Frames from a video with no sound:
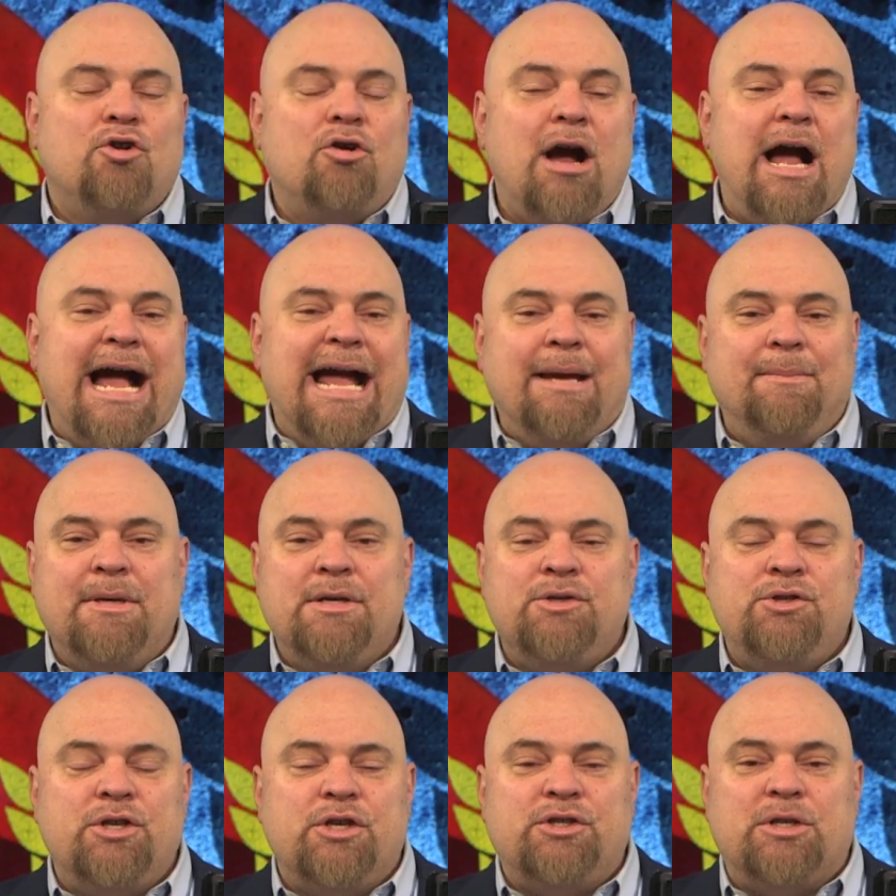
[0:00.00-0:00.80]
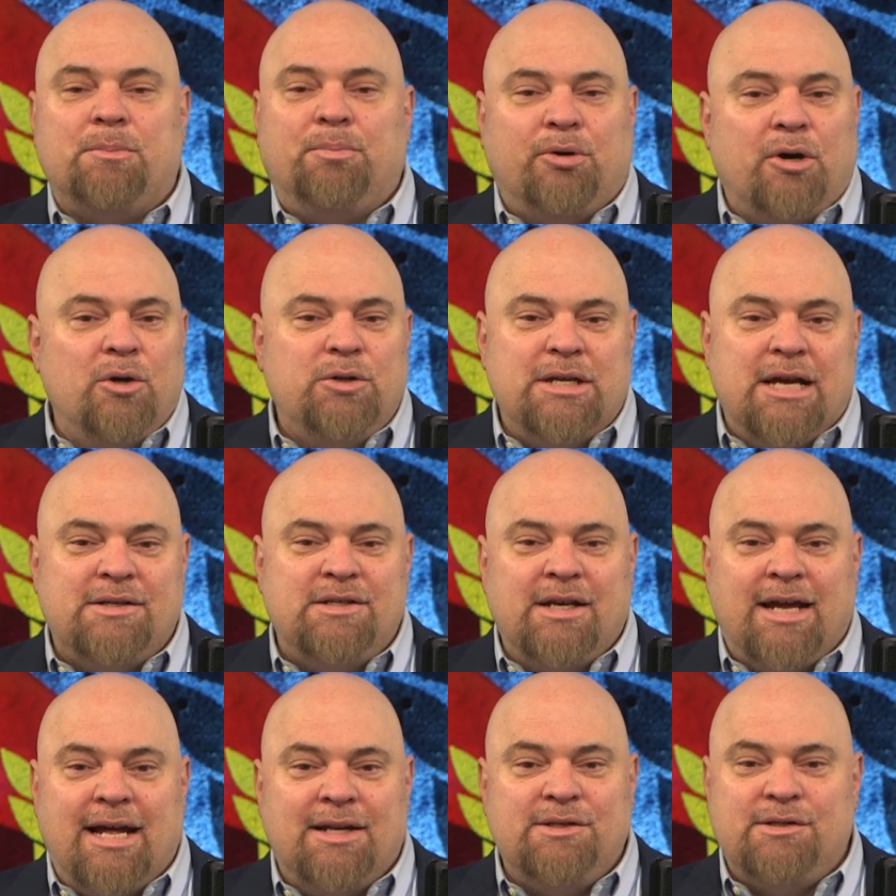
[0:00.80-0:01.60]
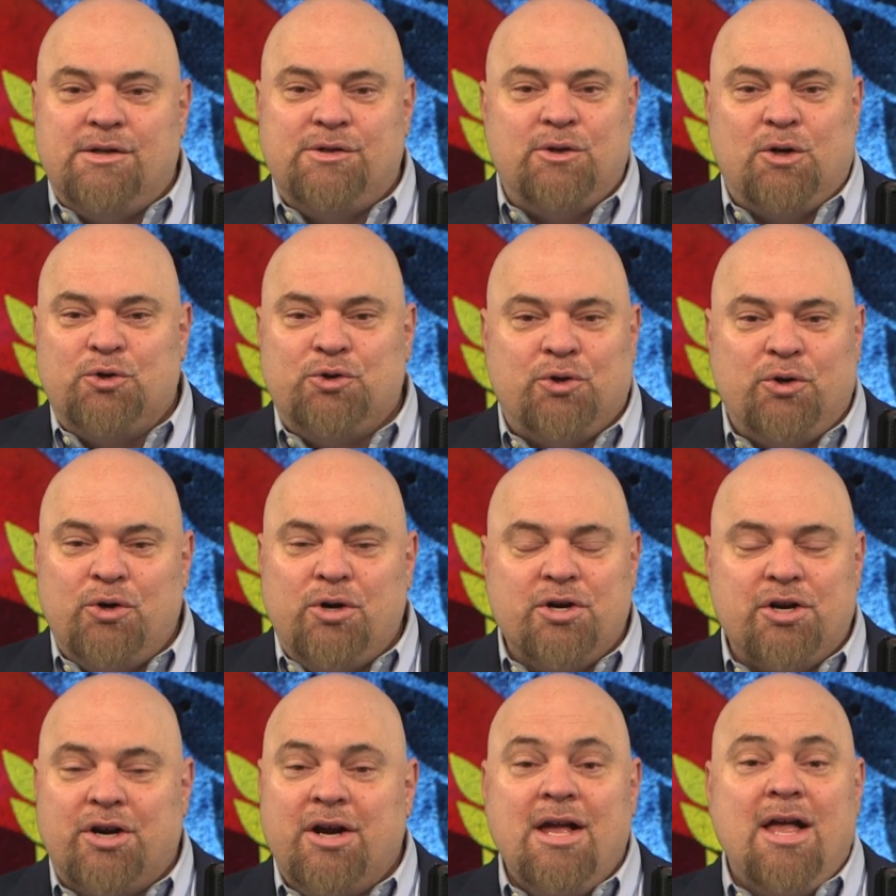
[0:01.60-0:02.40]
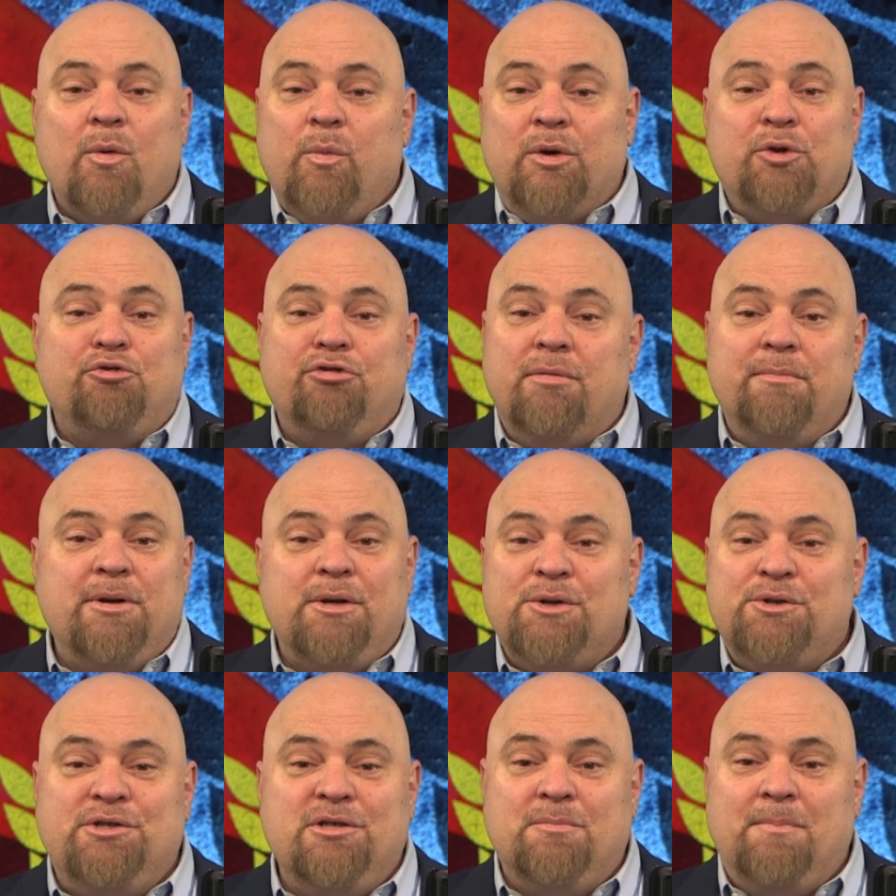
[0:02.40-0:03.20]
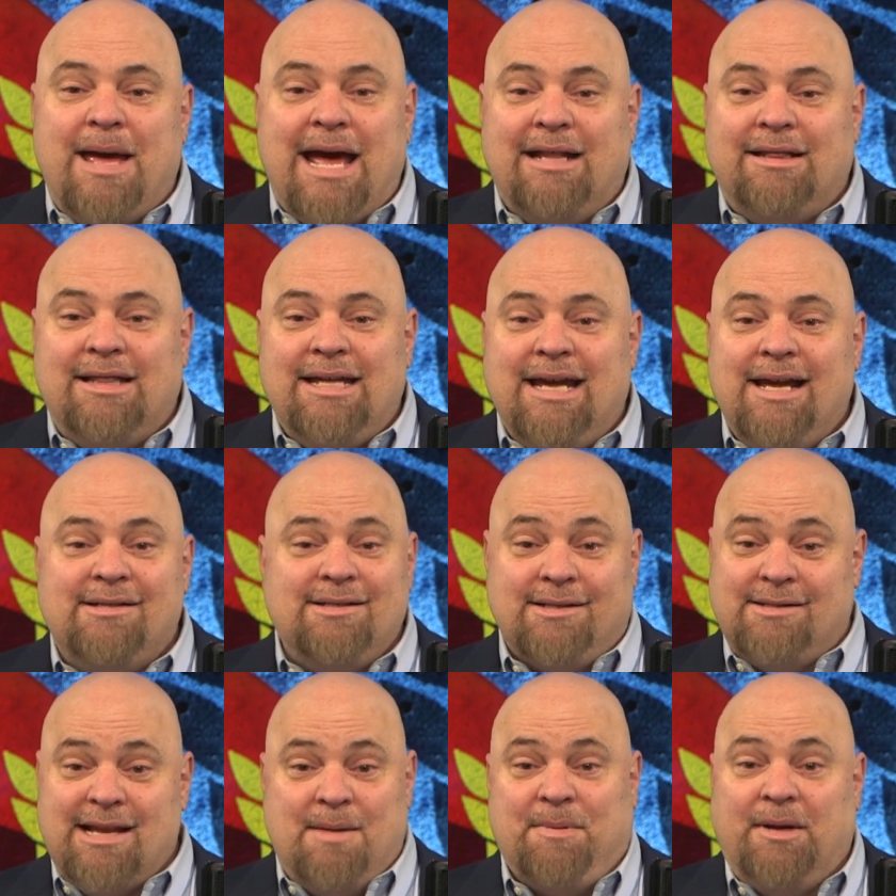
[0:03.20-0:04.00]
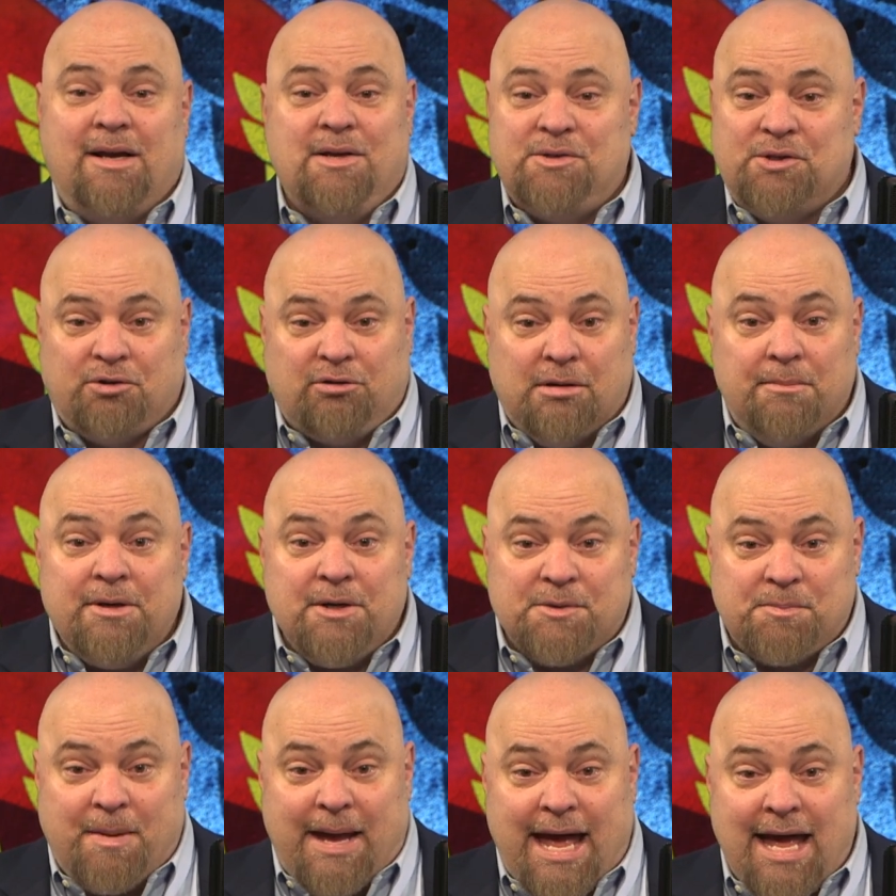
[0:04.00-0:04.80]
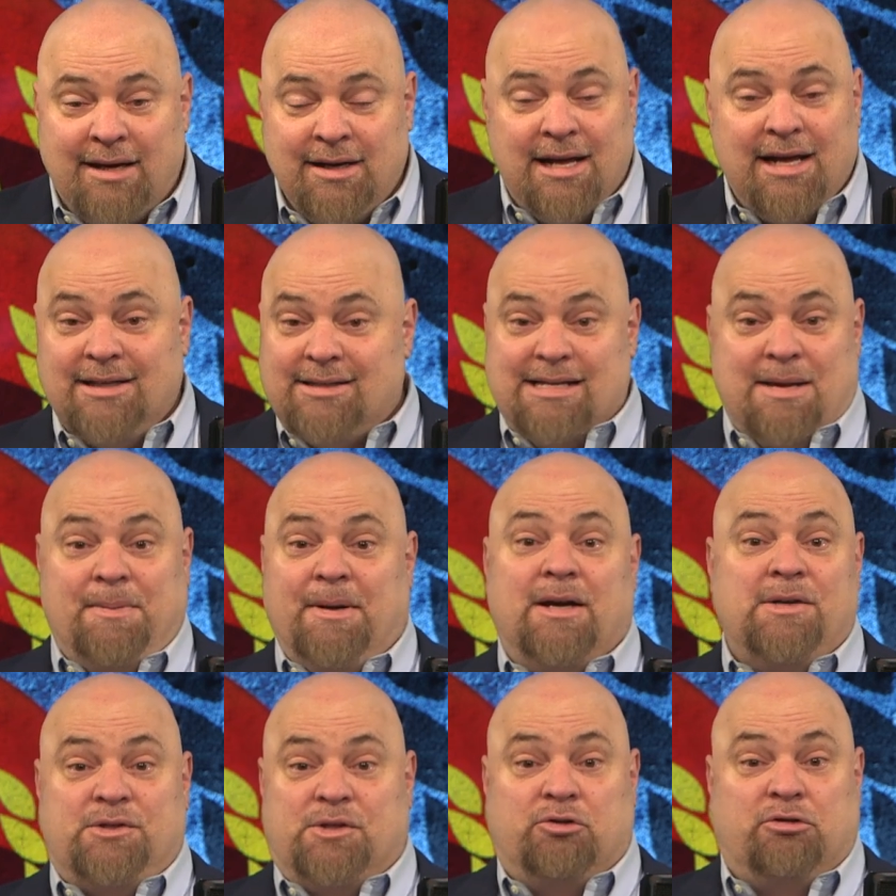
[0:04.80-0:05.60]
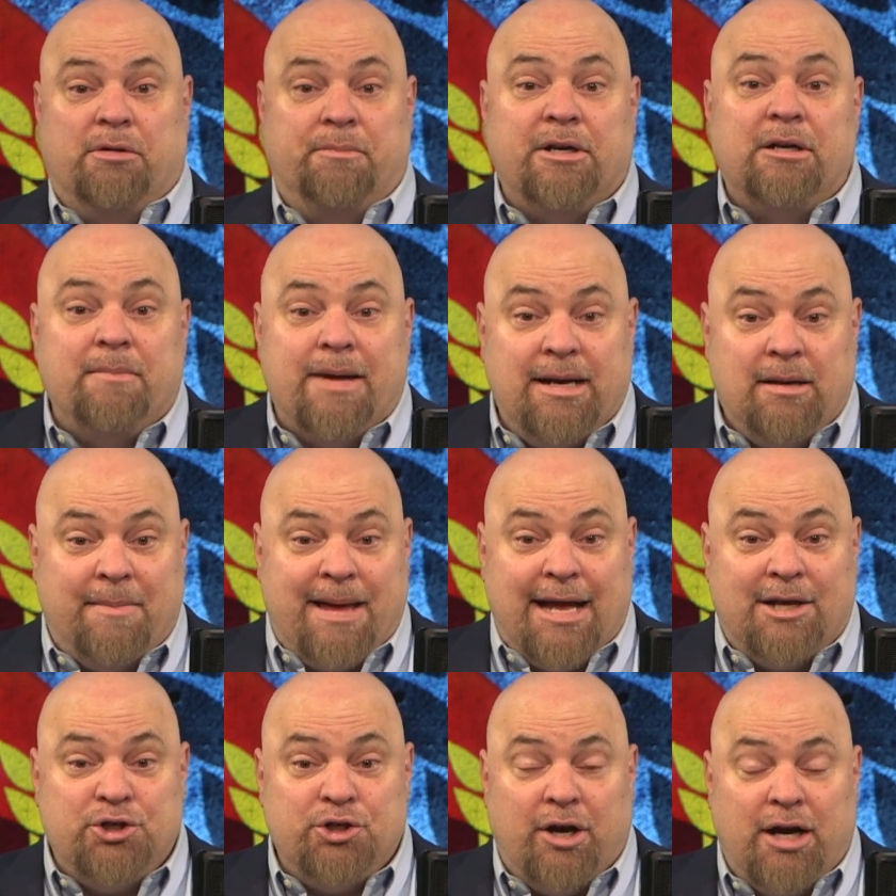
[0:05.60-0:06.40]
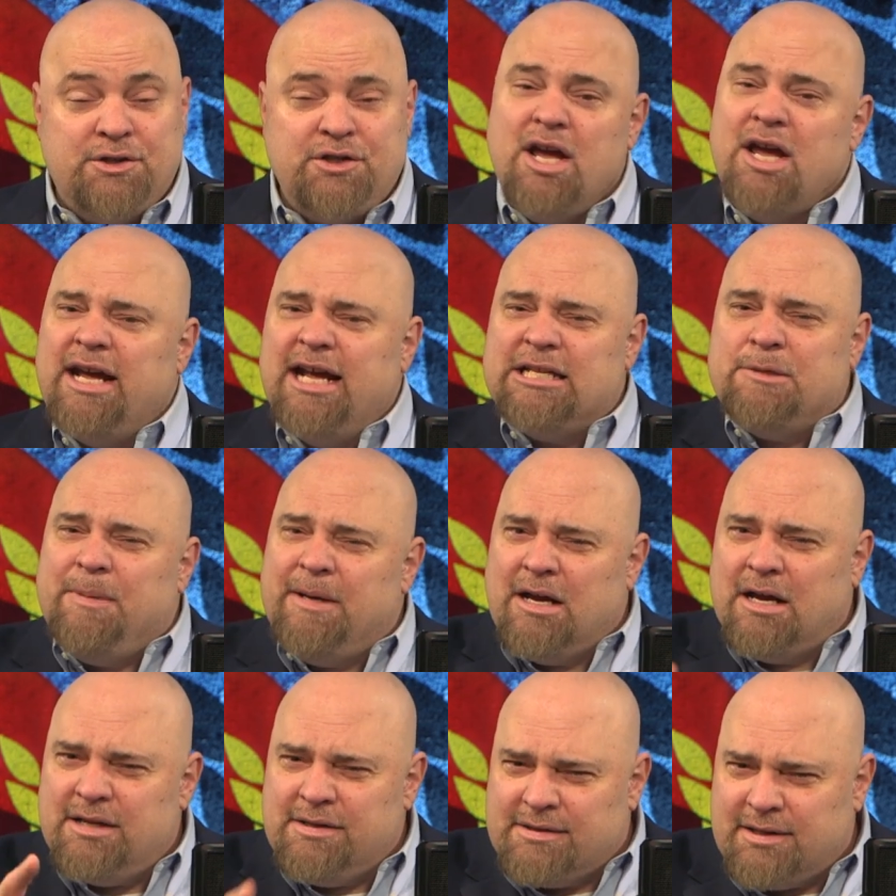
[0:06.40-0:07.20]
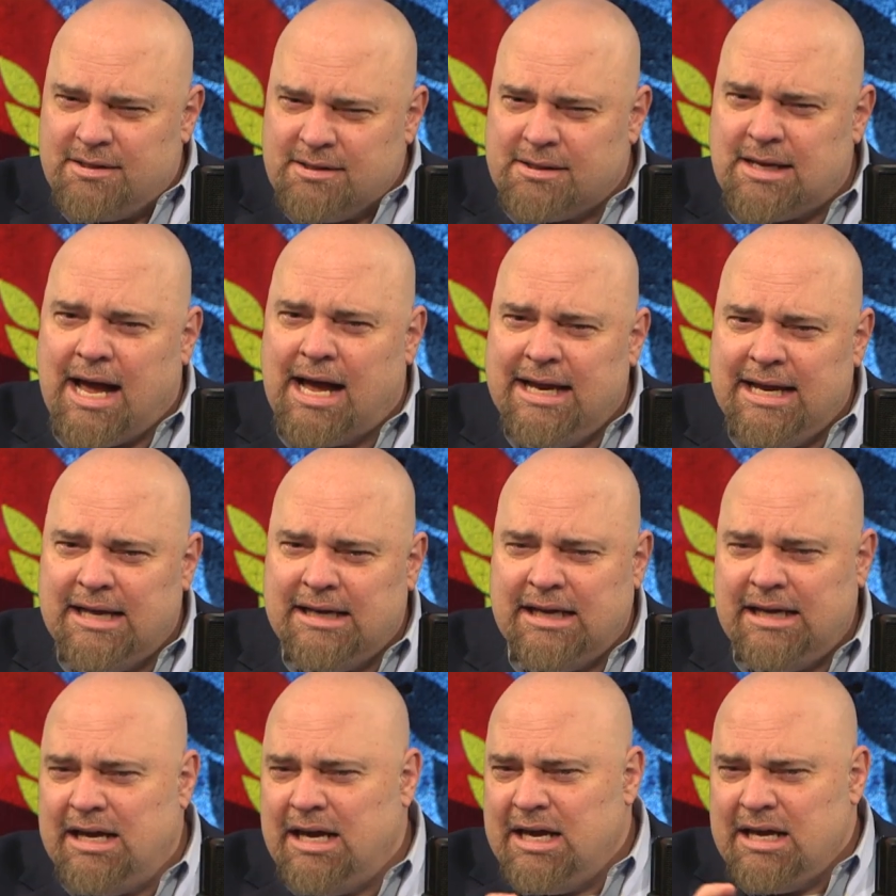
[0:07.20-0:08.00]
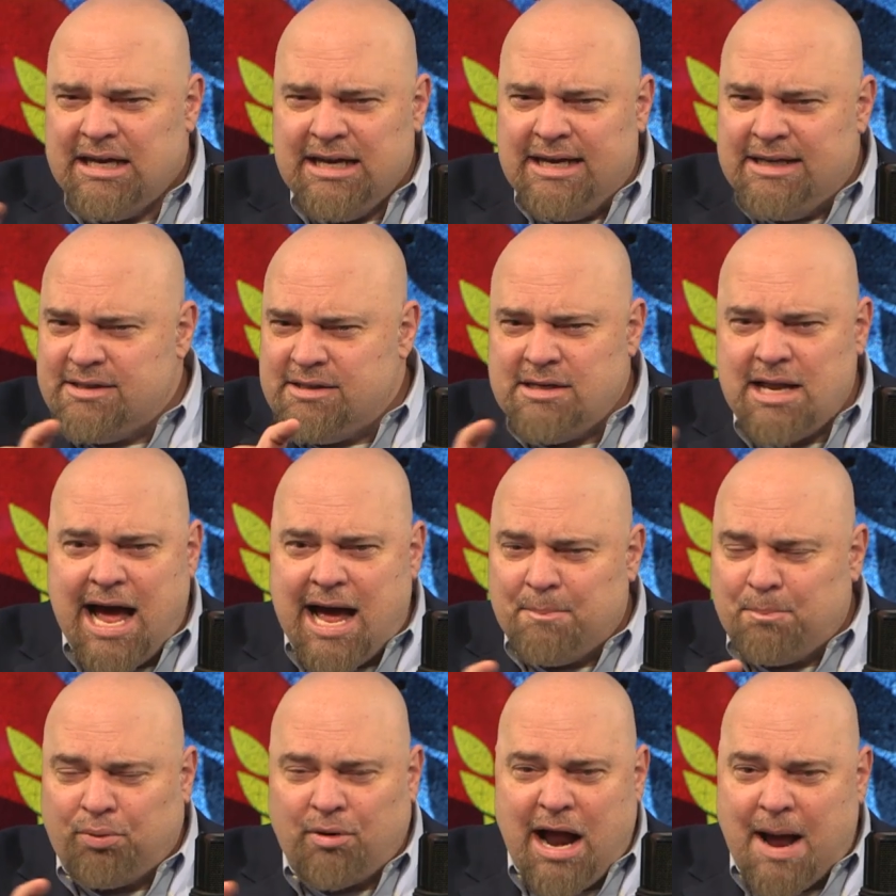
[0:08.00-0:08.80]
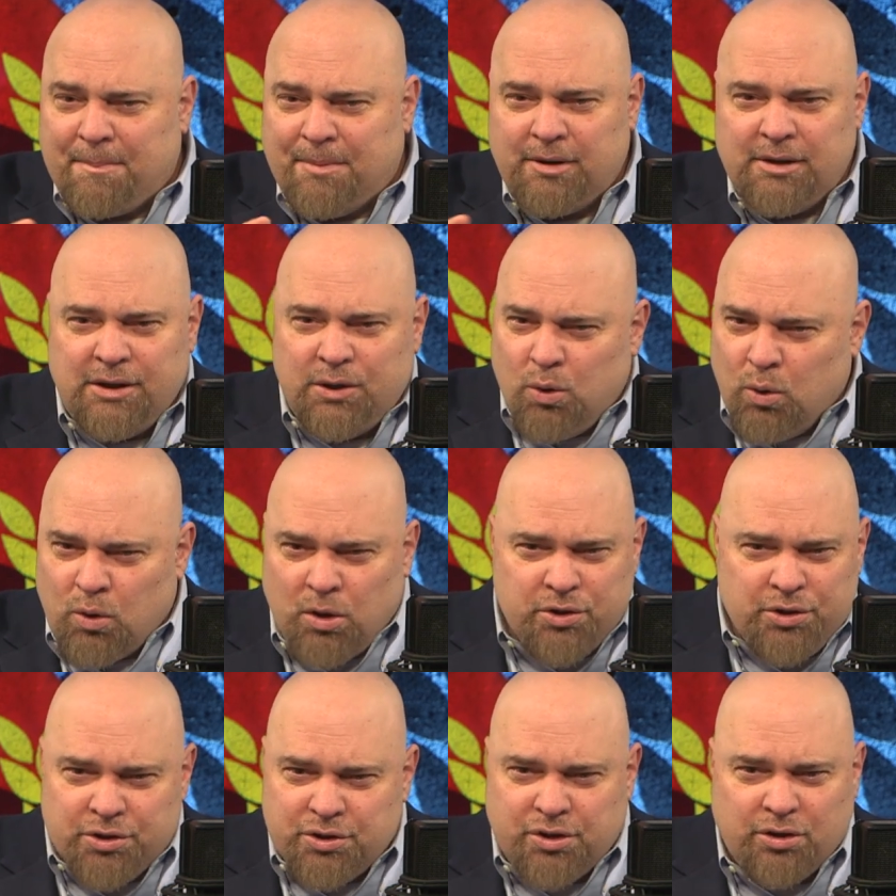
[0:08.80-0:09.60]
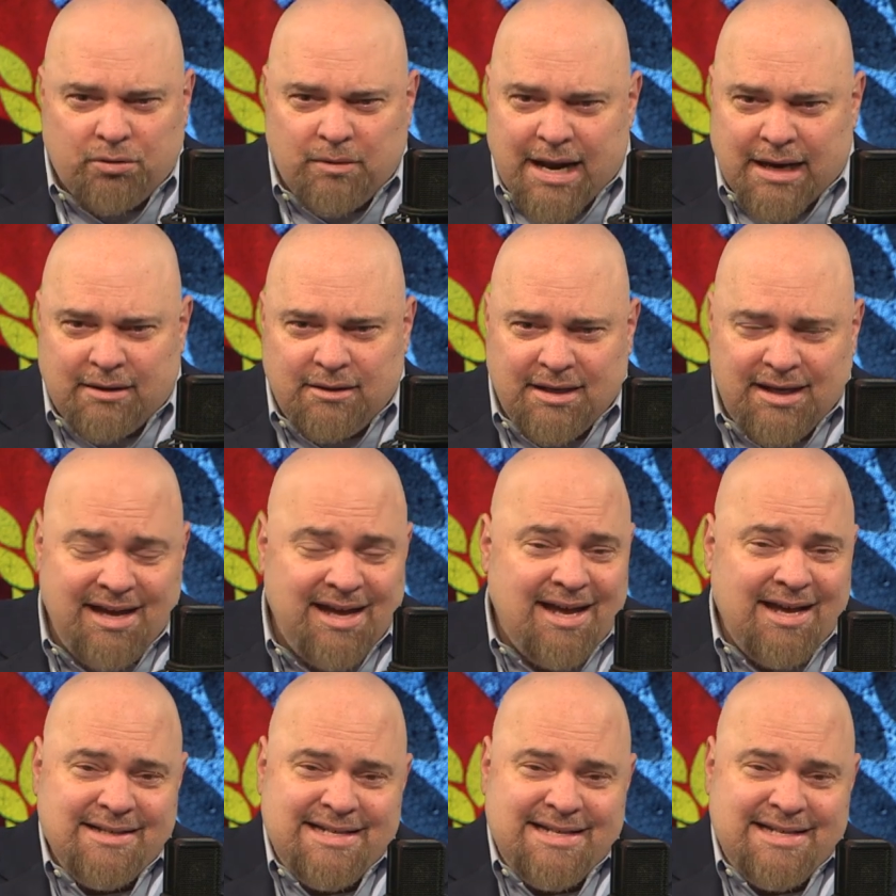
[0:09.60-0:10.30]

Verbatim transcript: Crime is just a protest against the social order. When criminals do bad things, it's not because the criminal's bad. It's not because the criminal made a bad choice. It's because society is not properly ordered correctly.